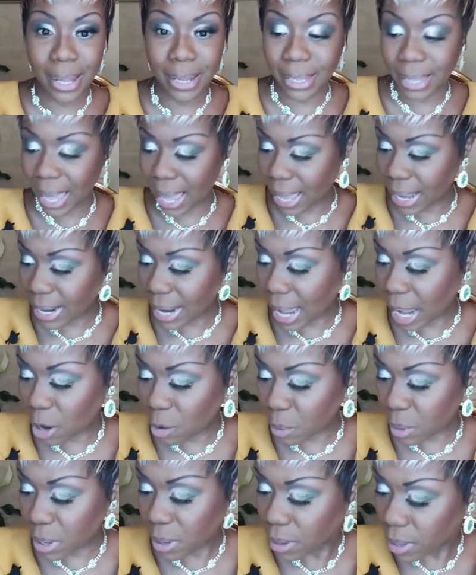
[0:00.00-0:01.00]
again,
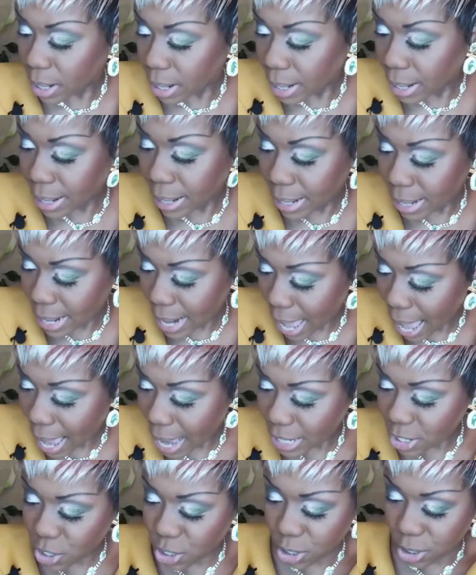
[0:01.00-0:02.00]
our
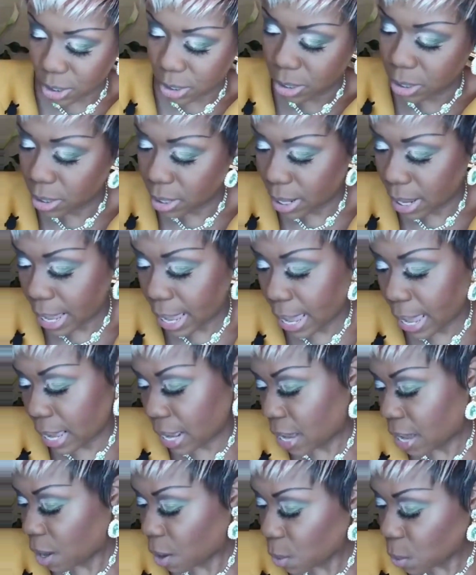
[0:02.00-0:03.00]
lash and
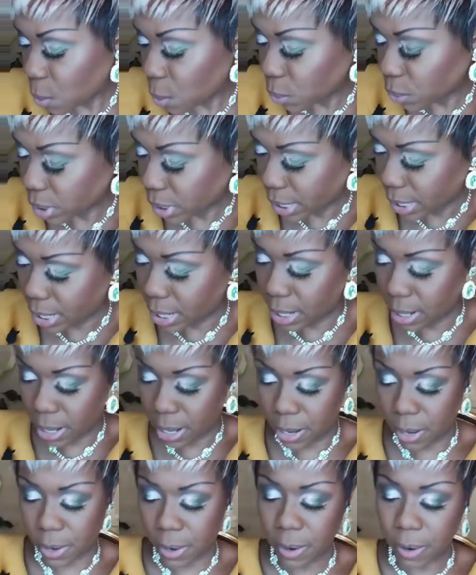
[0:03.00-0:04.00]
hold
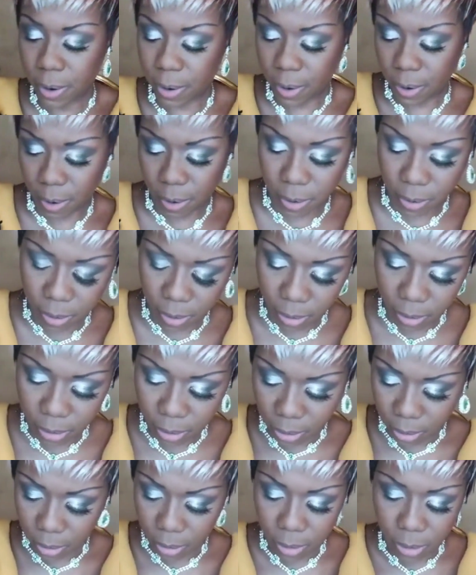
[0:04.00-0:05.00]
here.
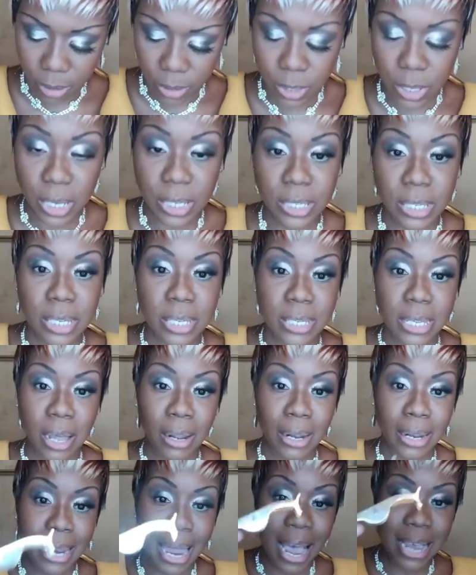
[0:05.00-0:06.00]
This is
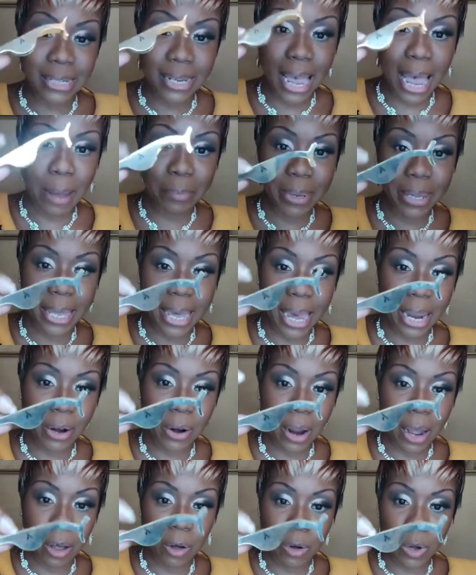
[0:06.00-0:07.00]
our lash
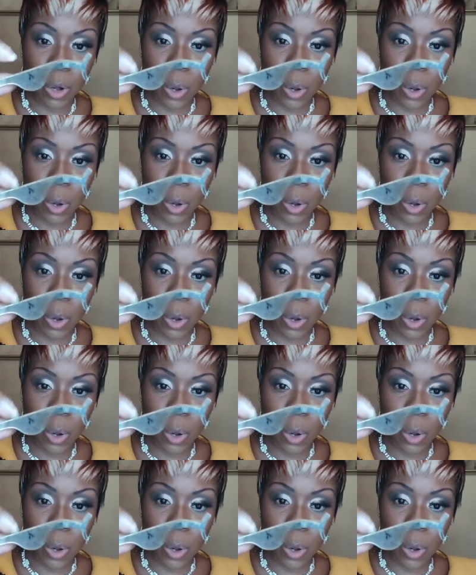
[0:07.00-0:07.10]
applicator, our